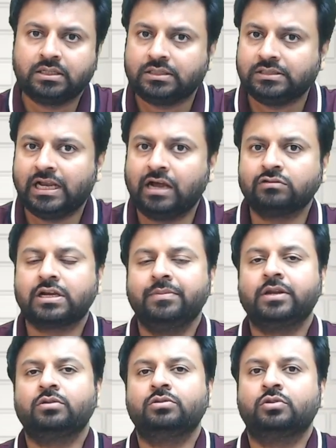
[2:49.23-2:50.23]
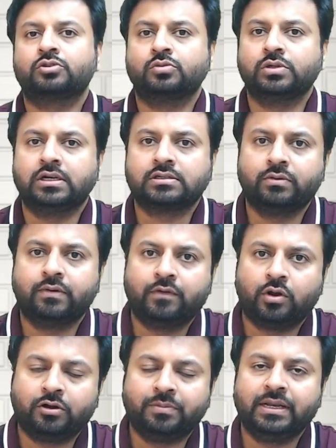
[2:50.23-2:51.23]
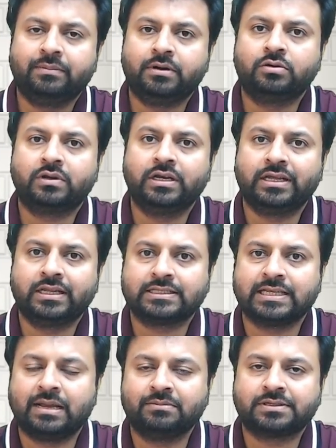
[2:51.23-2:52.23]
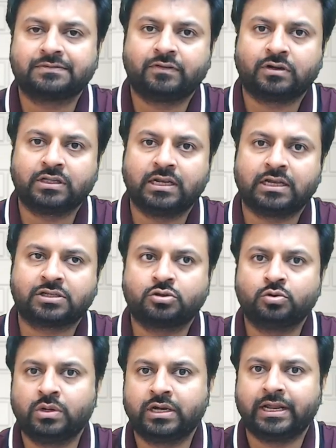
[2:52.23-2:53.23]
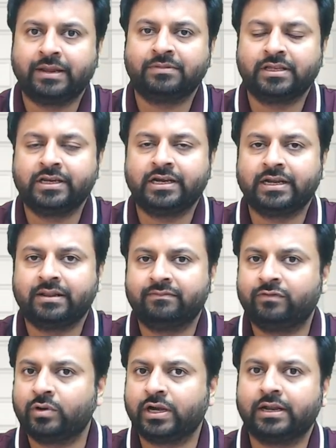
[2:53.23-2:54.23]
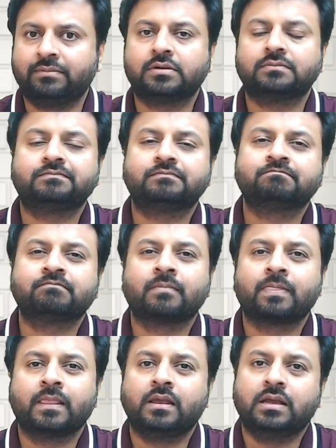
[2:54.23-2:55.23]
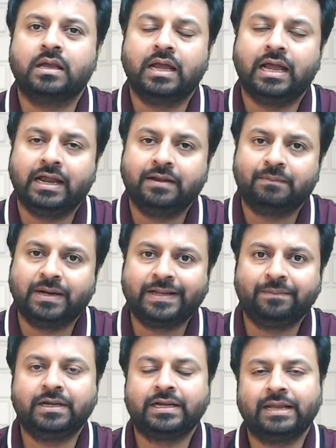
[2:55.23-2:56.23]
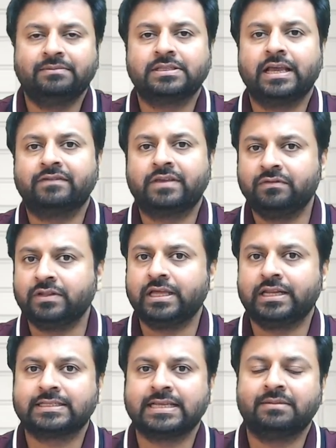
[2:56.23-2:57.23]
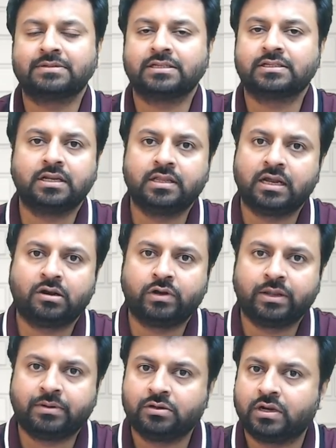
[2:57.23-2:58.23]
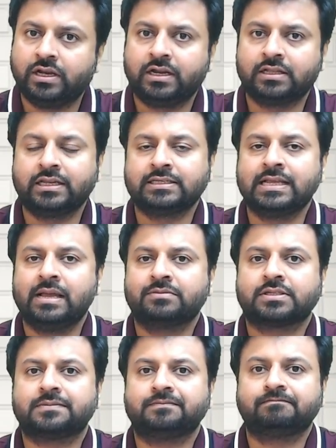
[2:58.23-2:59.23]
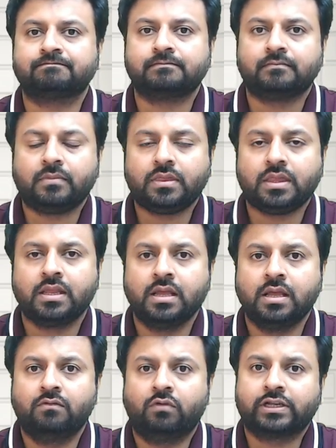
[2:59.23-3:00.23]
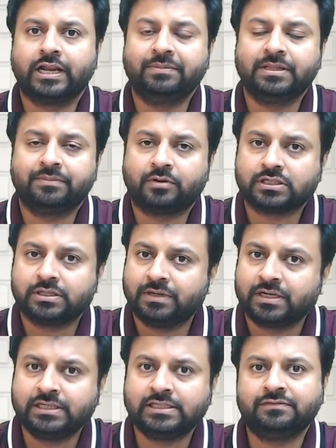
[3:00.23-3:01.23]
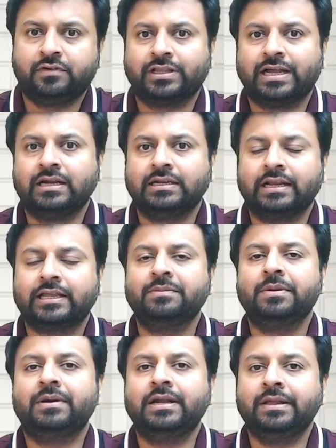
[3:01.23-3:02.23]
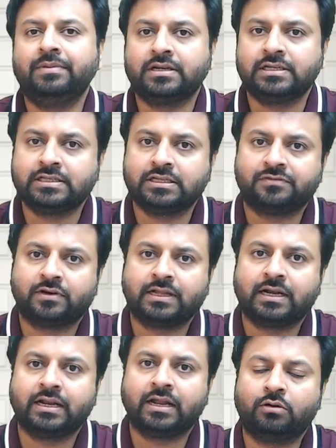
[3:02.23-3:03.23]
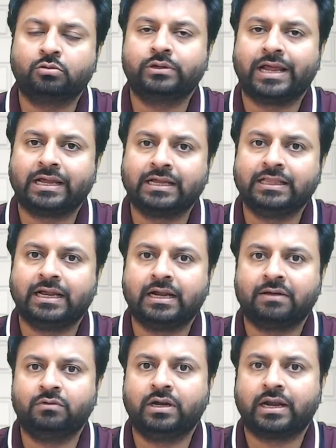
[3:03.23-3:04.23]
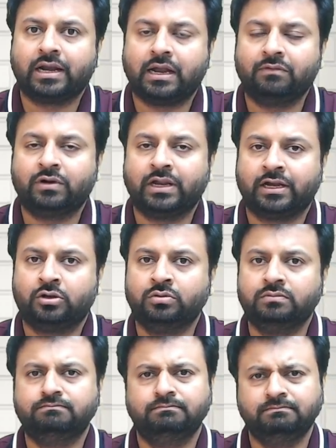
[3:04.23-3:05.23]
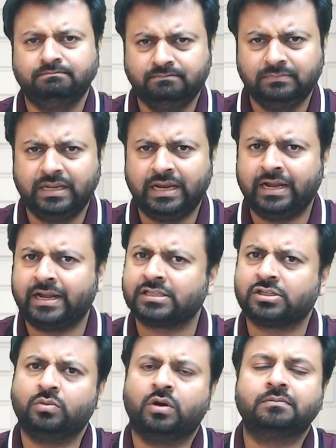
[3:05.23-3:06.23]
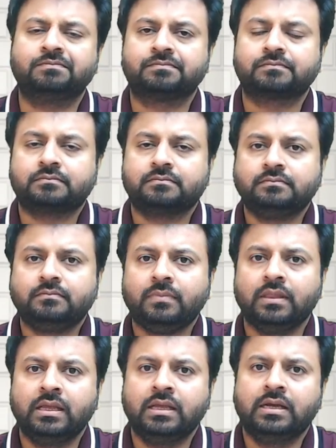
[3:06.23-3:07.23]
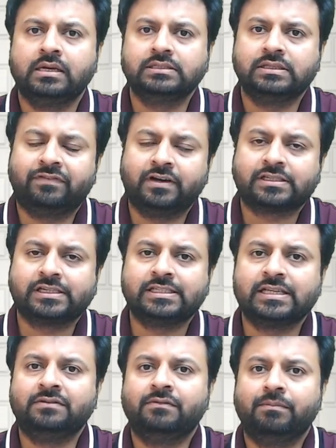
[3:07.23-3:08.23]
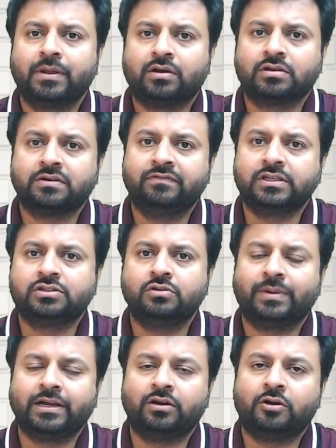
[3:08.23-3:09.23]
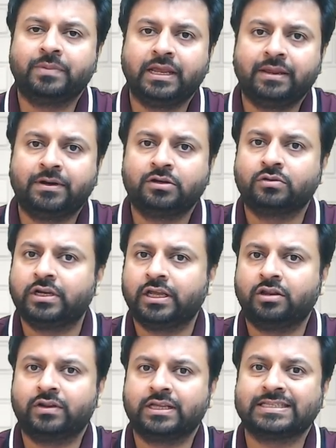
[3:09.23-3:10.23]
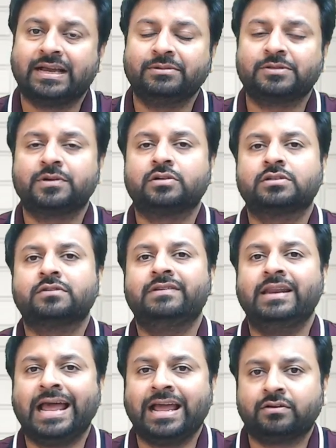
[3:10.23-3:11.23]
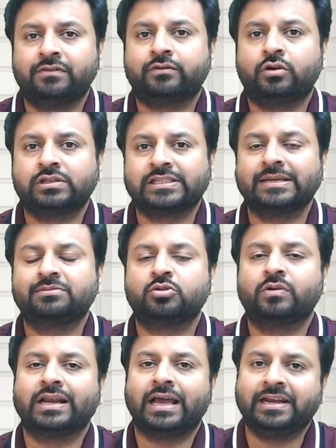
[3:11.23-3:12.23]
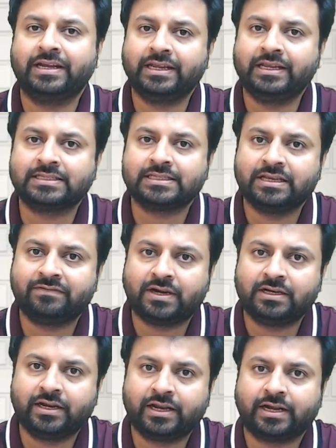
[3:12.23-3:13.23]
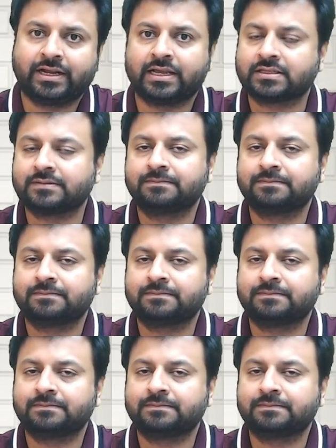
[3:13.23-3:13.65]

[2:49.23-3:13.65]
Now coming to those students who have not been able to clear exams for the last 2 attempts, 3 attempts, 4 attempts, and multiple times they have given their exams and still they are not able to clear their exams. What can be the possible reason for that? There can be multiple reasons for that, and to tackle that I would like to address you all. The first reason because of which you might not be able to clear your exam is because of lack of conceptual clarity in CA Final Direct Tax.